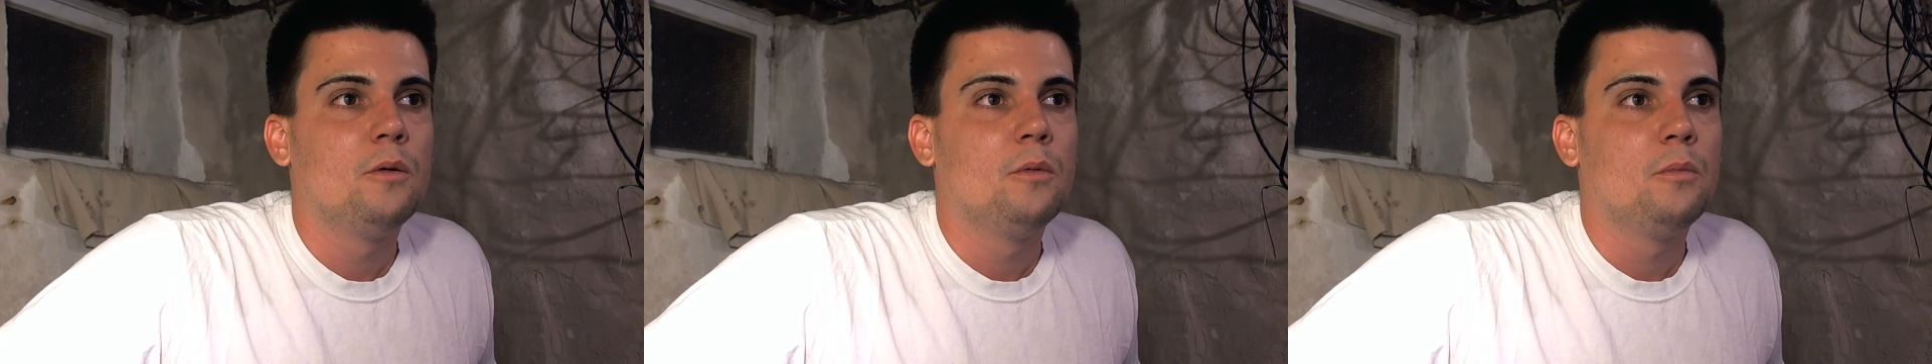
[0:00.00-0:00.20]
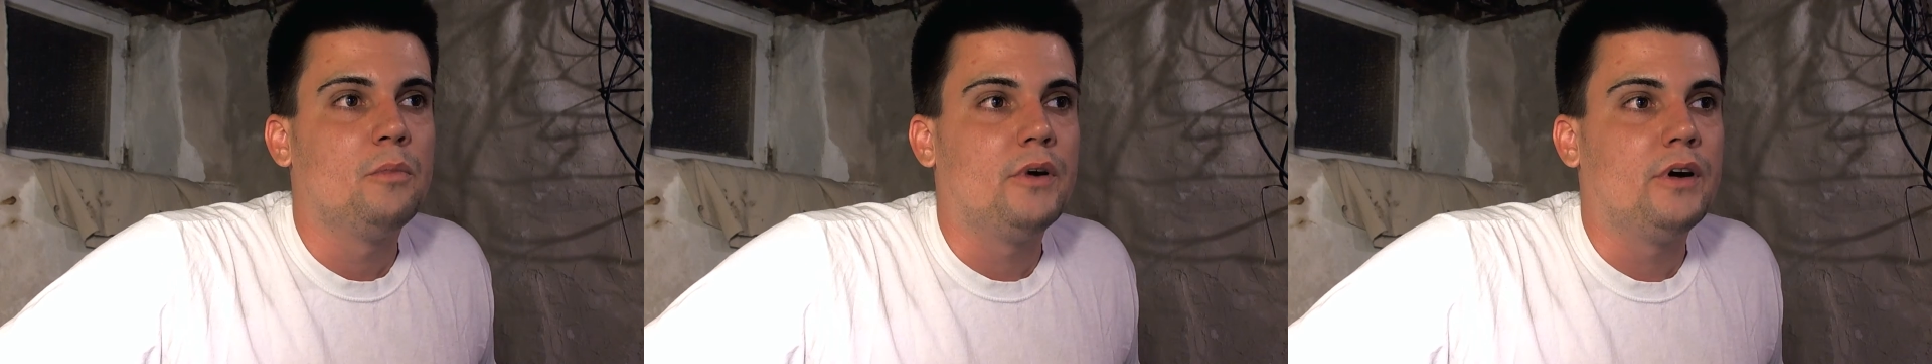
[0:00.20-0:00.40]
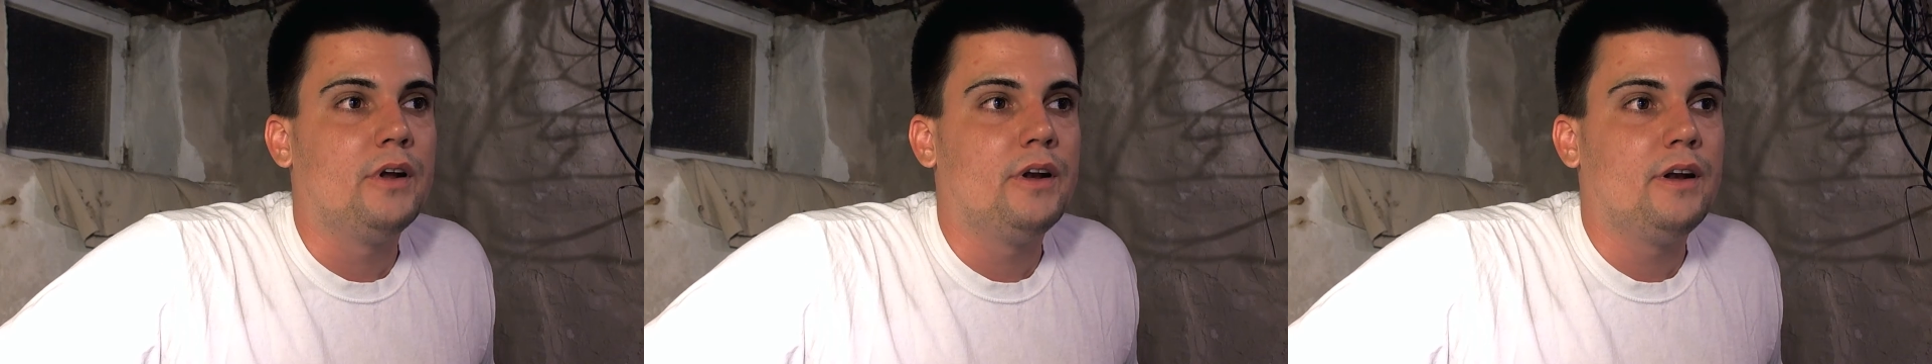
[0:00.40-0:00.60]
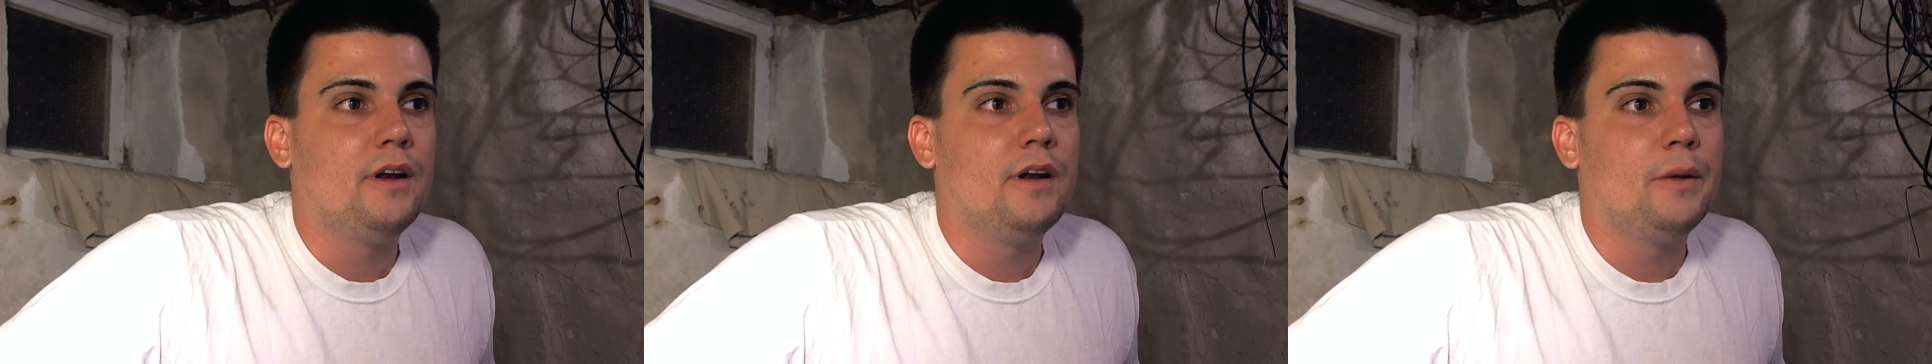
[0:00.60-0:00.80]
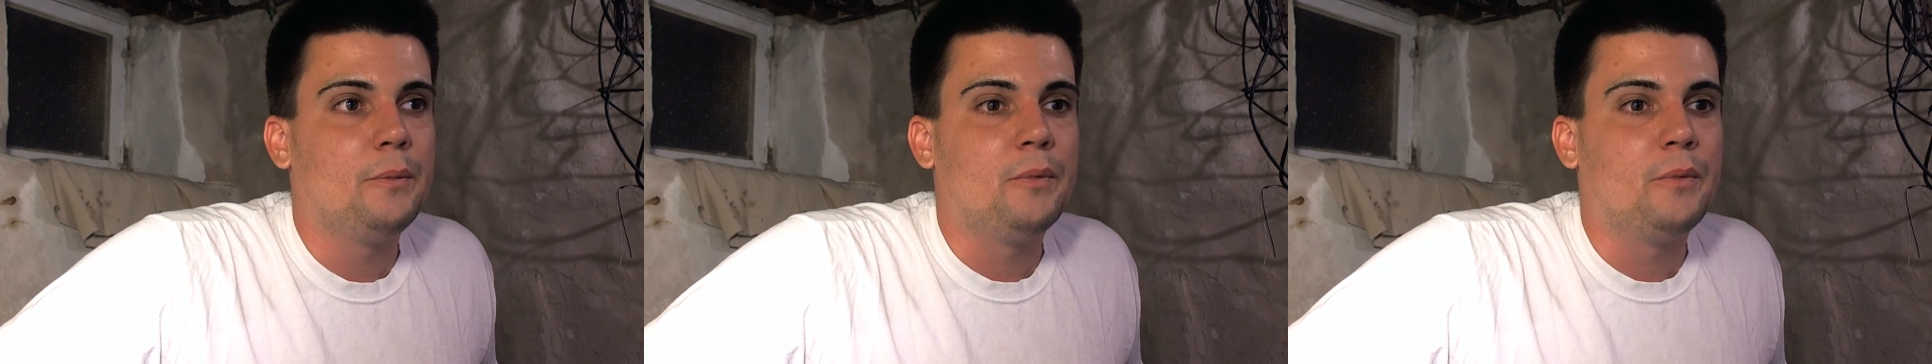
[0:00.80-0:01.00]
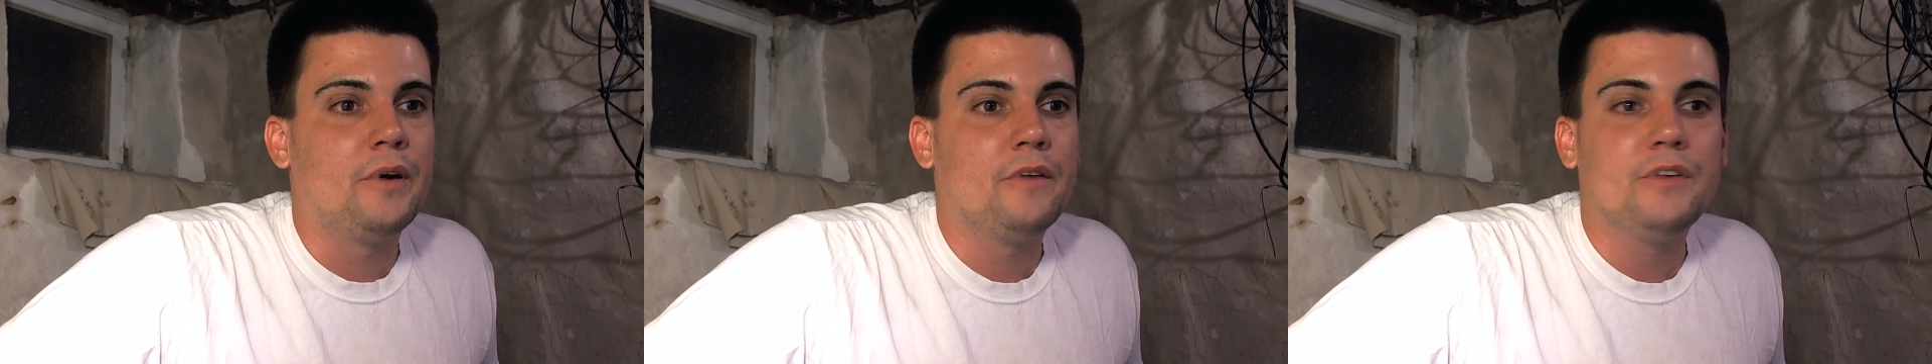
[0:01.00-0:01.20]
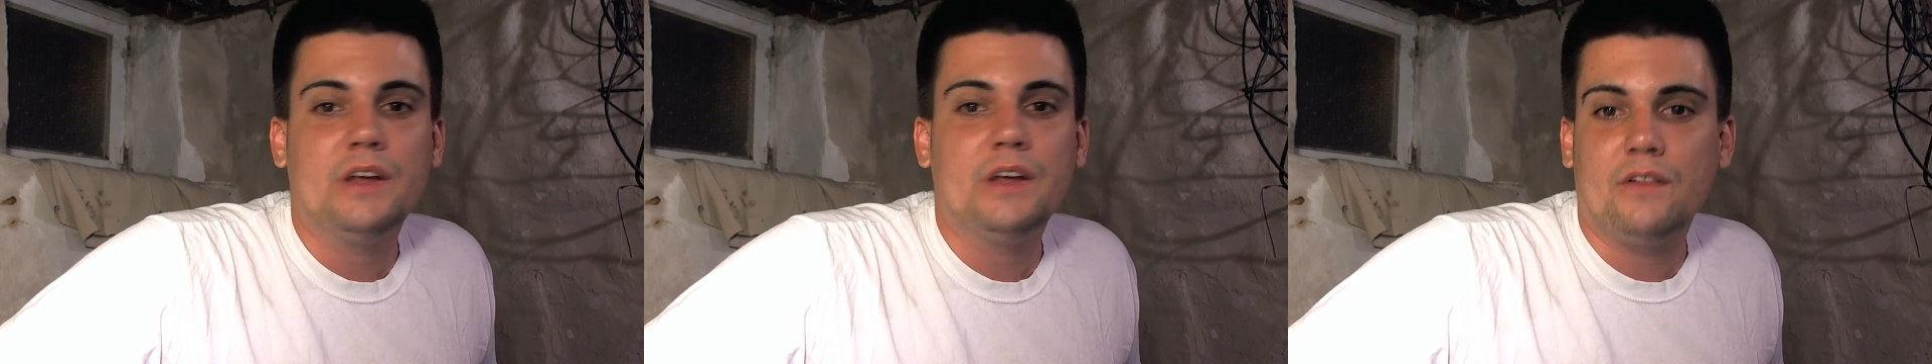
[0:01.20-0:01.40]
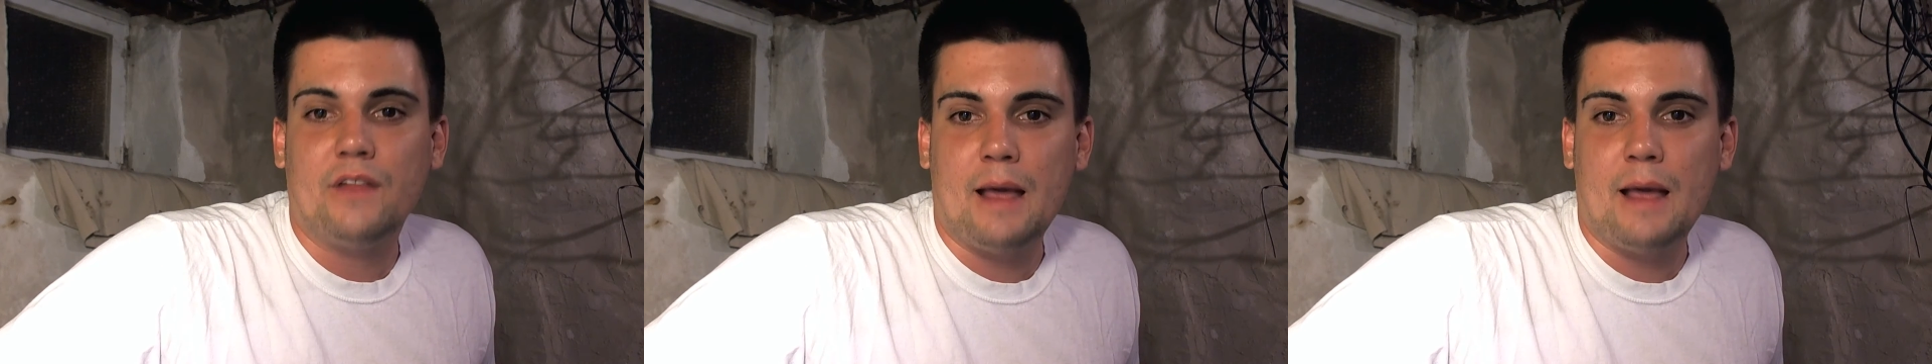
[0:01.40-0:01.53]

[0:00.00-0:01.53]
But whenever you get a